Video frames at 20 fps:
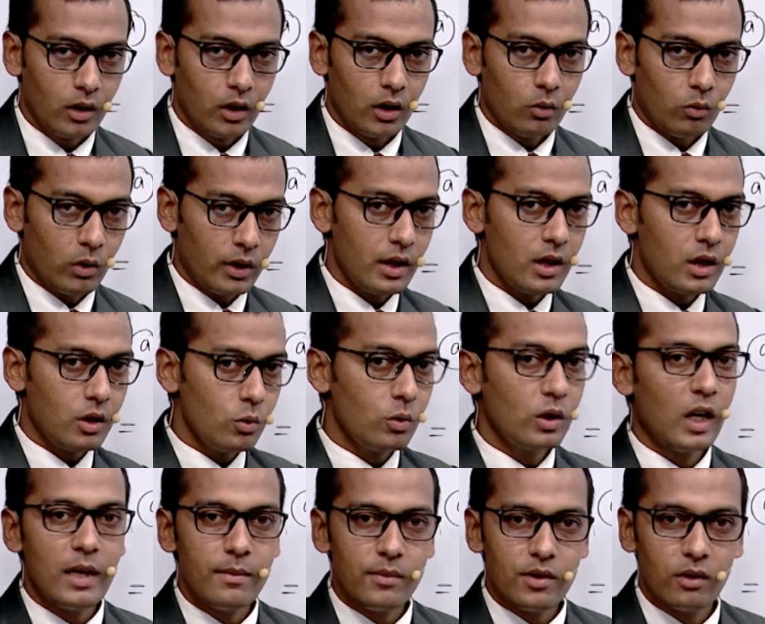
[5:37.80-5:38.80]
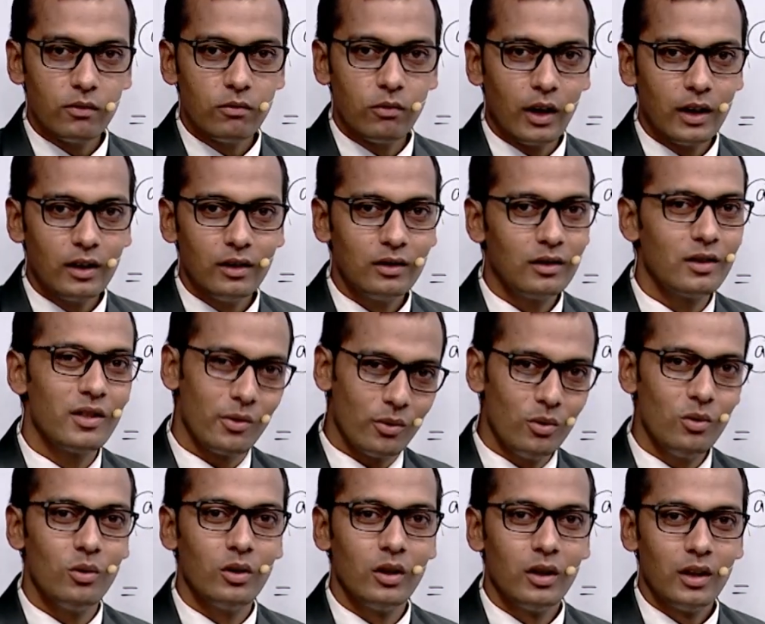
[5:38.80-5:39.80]
What is 2 times of 1?
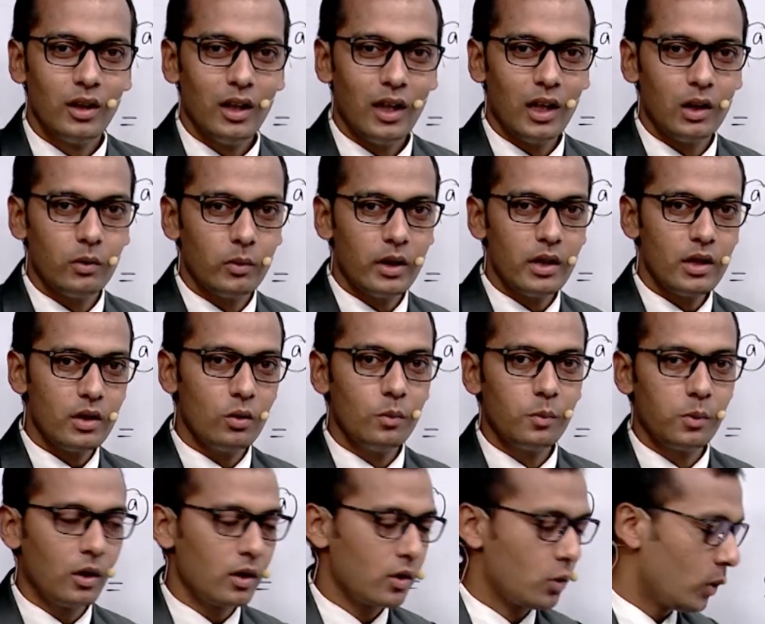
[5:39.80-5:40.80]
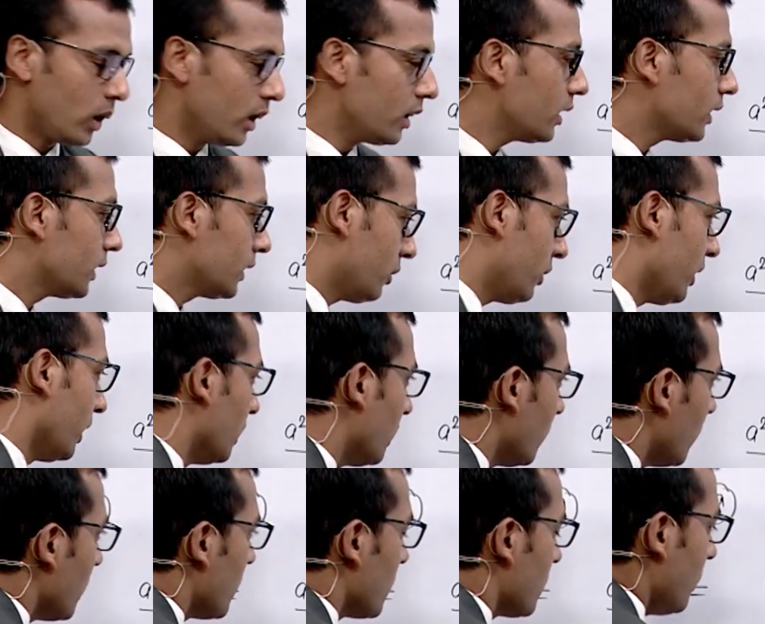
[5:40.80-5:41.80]
2. And what is 2 plus 1? 3.
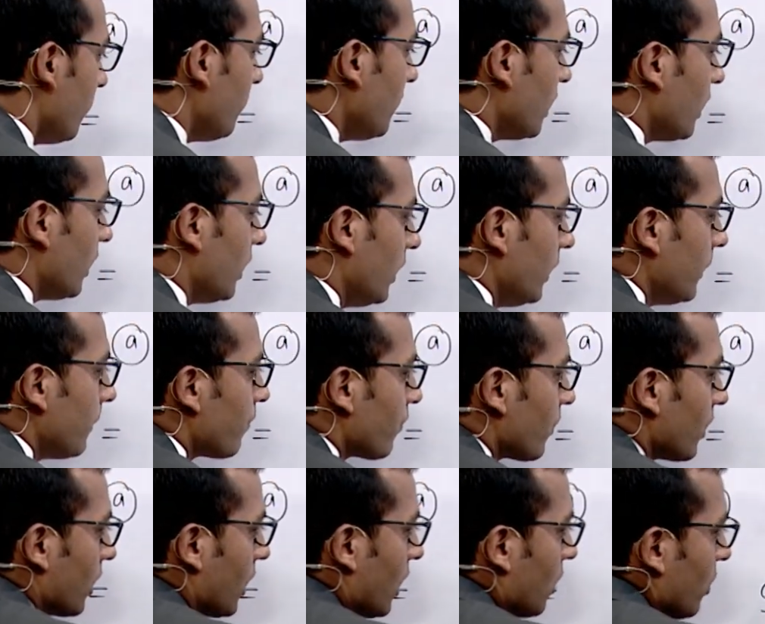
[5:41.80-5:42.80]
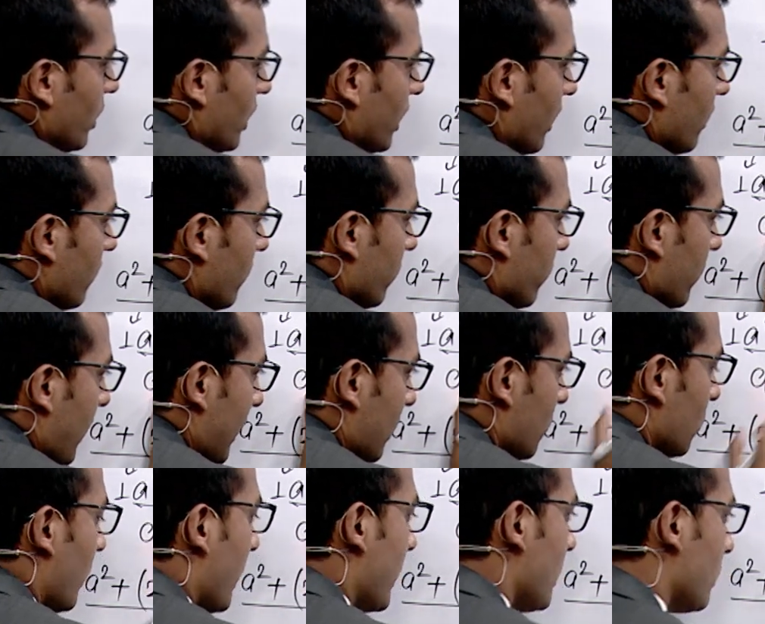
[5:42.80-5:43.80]
Similarly, now we can
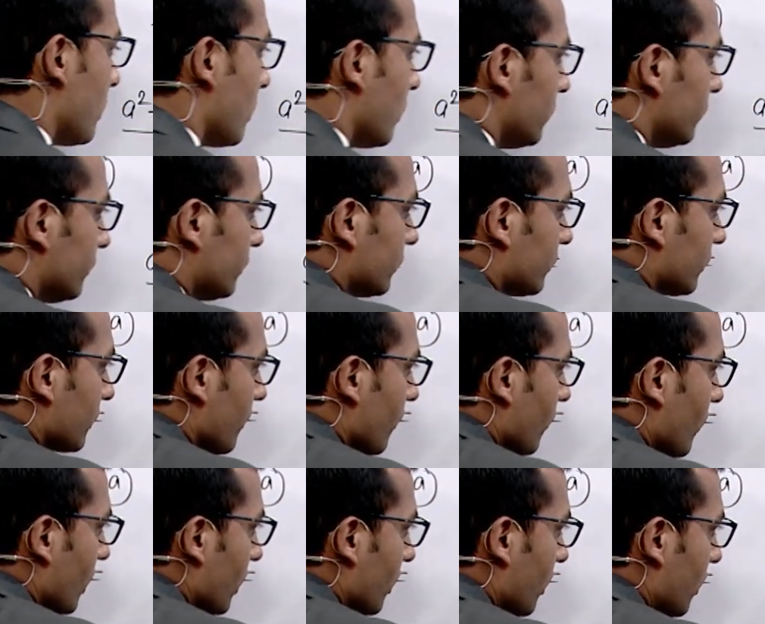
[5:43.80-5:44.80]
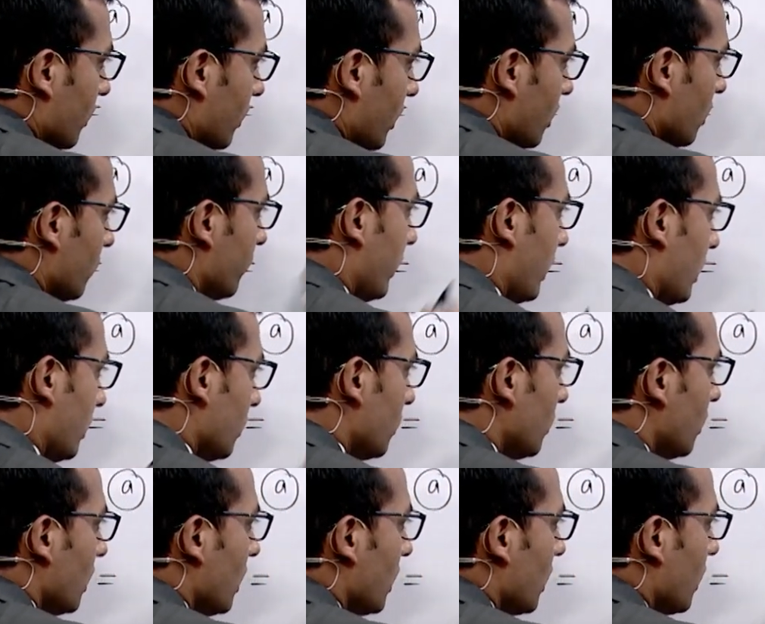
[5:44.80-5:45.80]
factorize the denominator
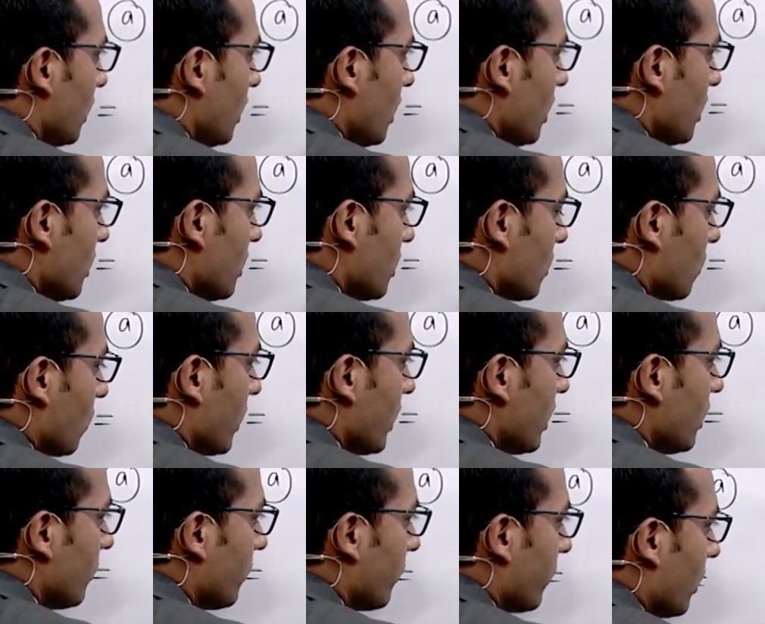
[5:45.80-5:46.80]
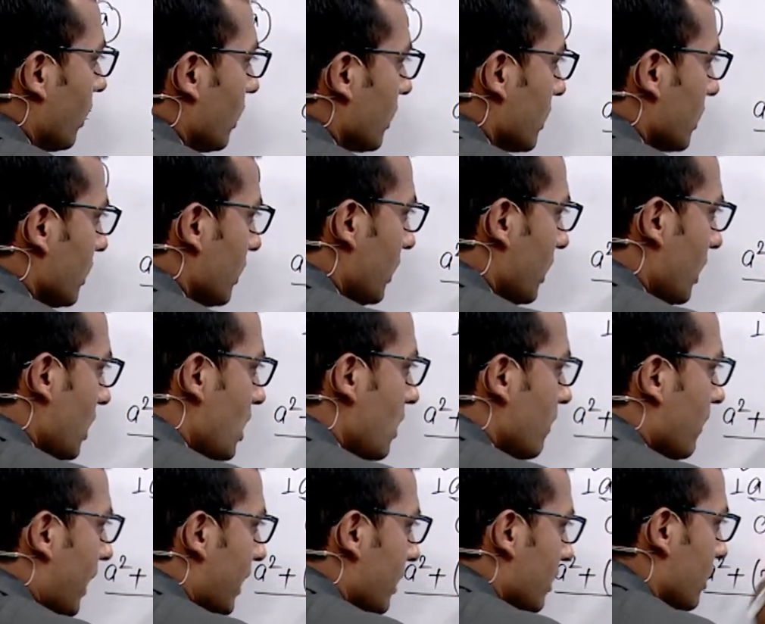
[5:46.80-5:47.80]
a square plus a
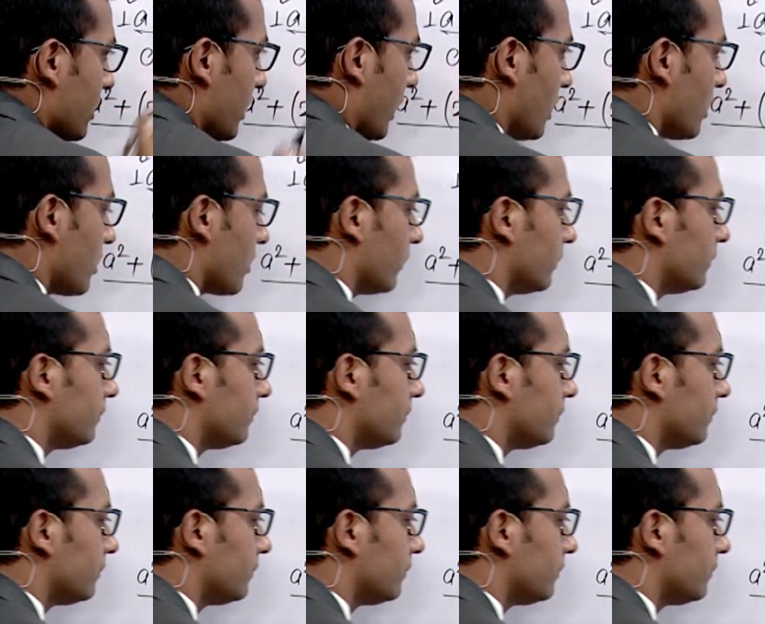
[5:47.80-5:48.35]
minus 6.